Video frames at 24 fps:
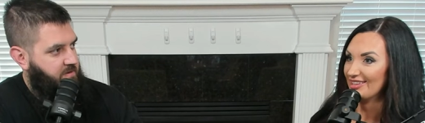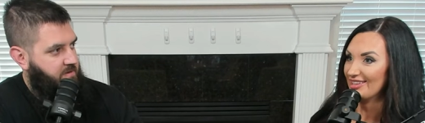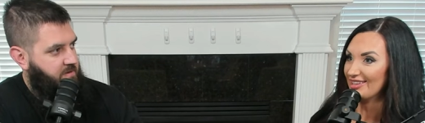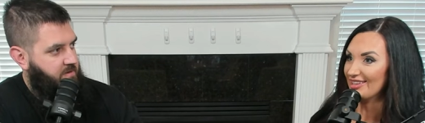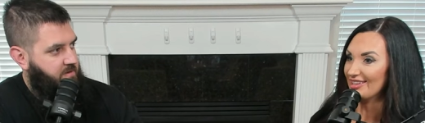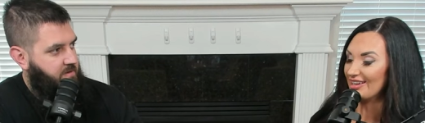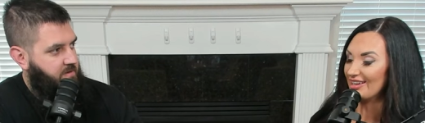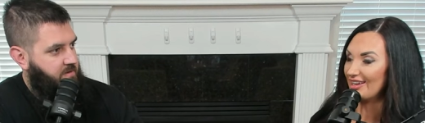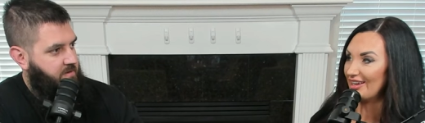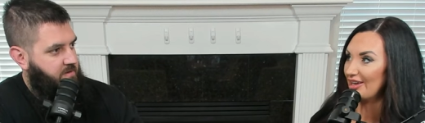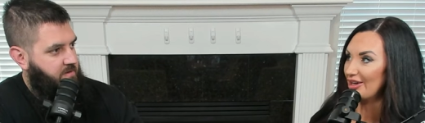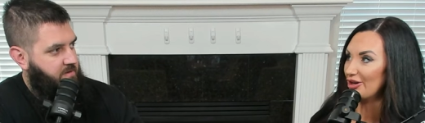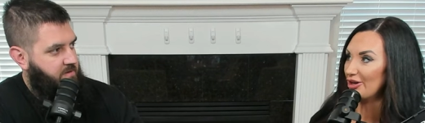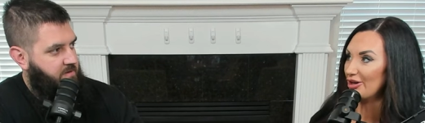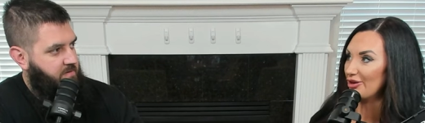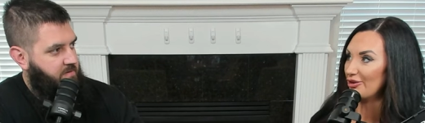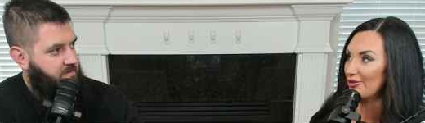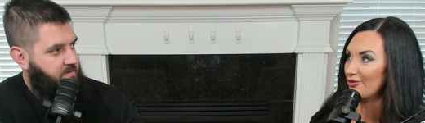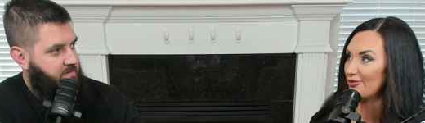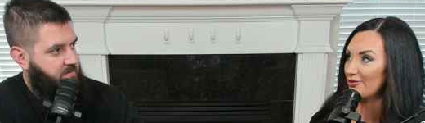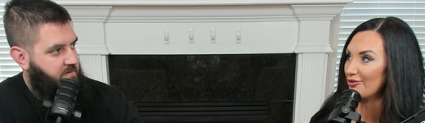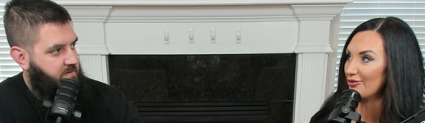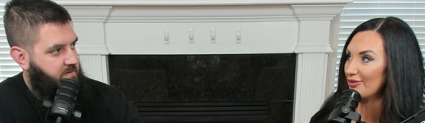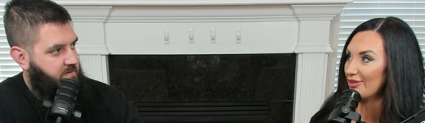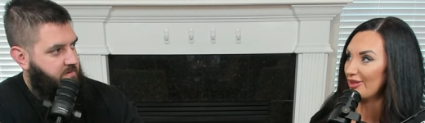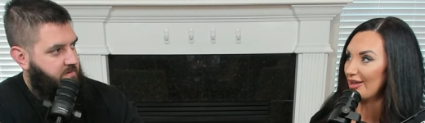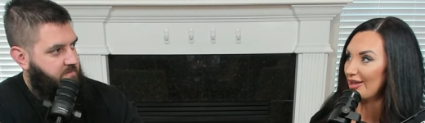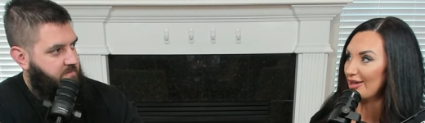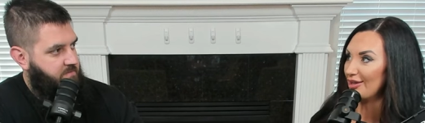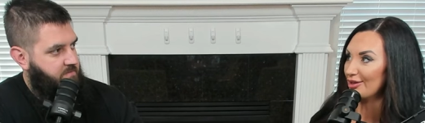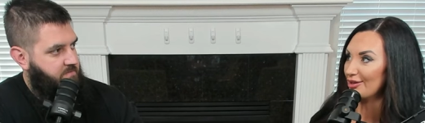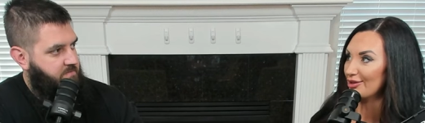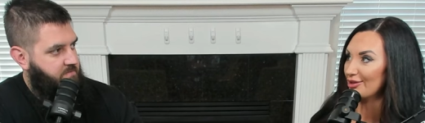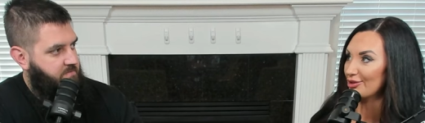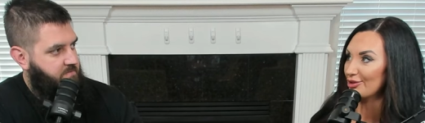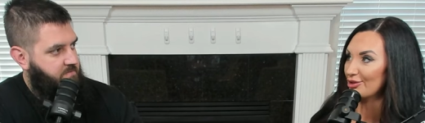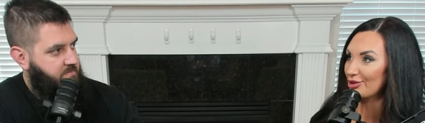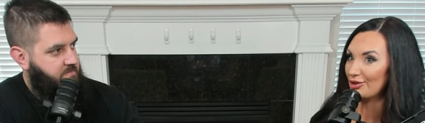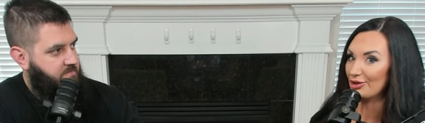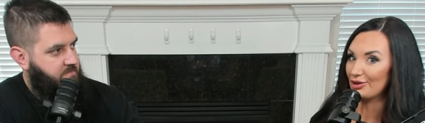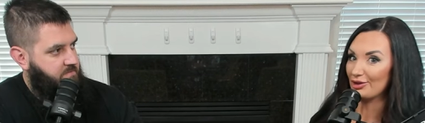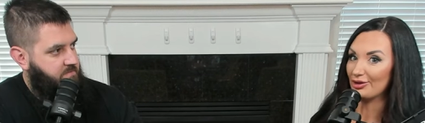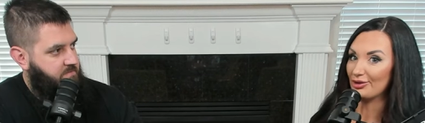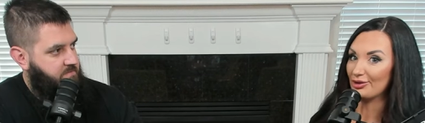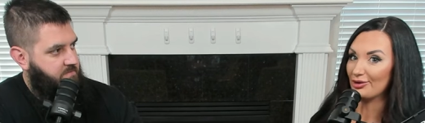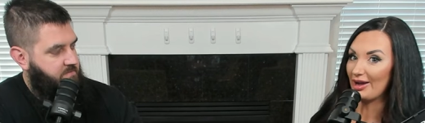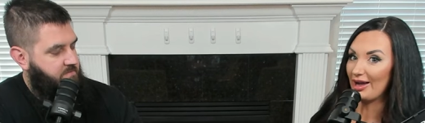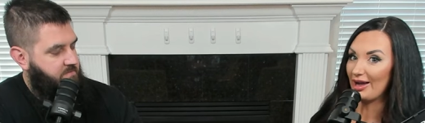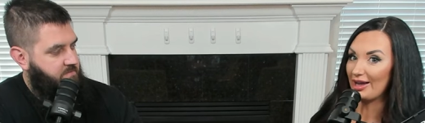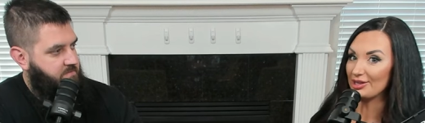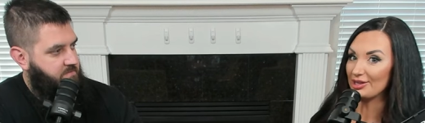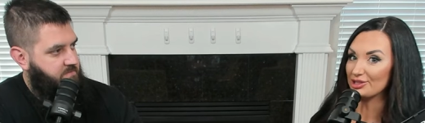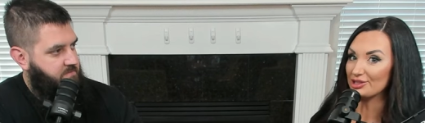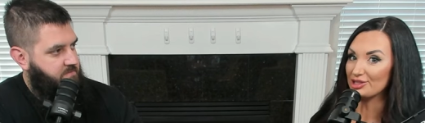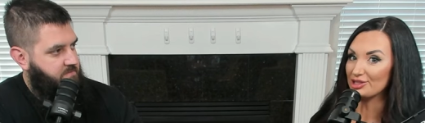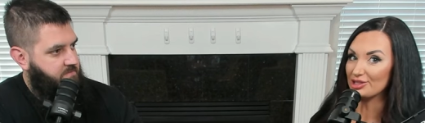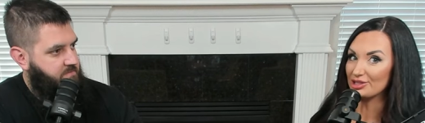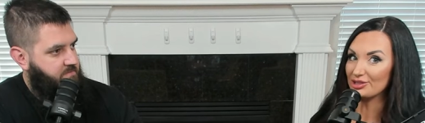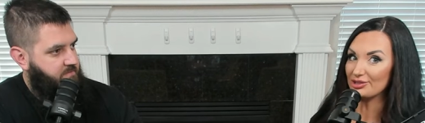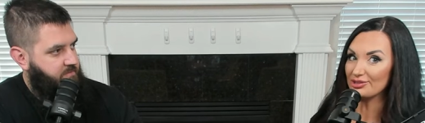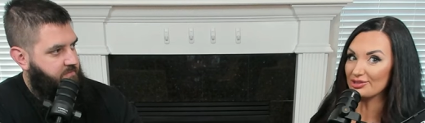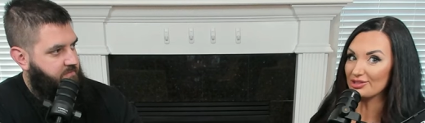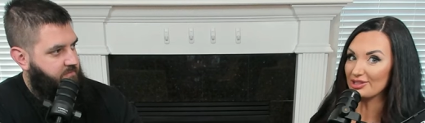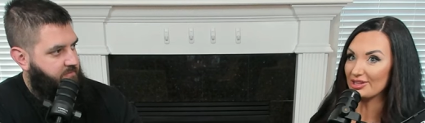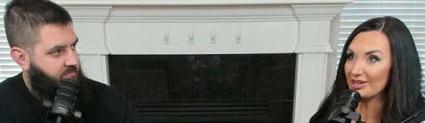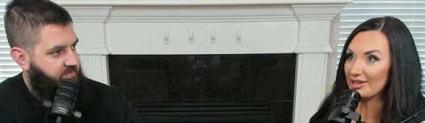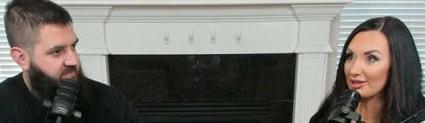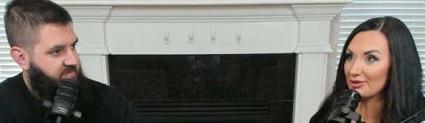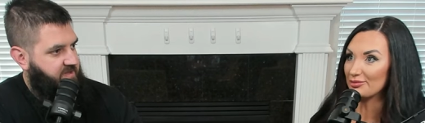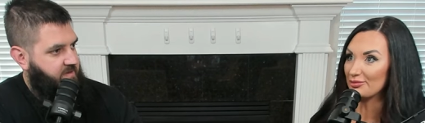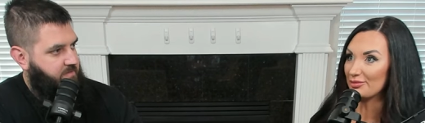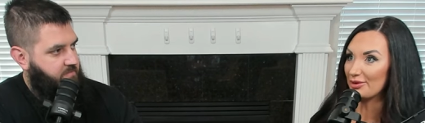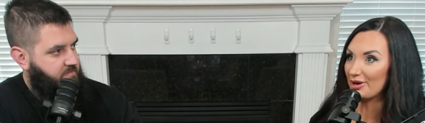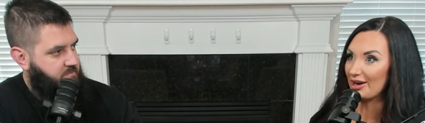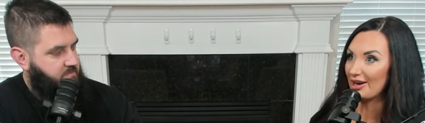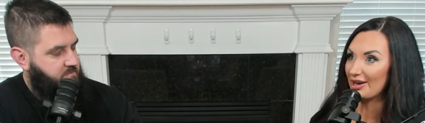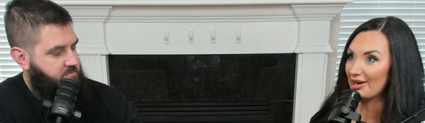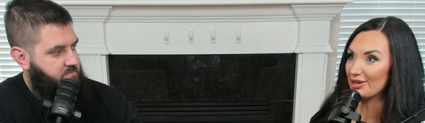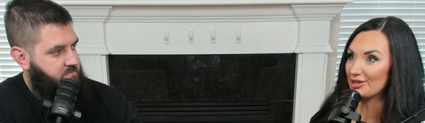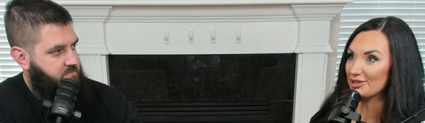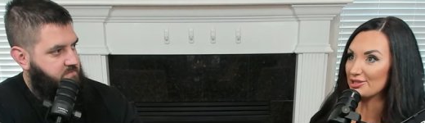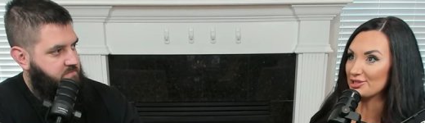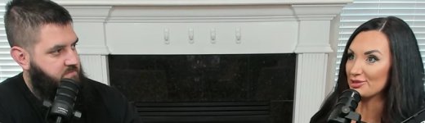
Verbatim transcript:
Speaker 1: if like you had children prior to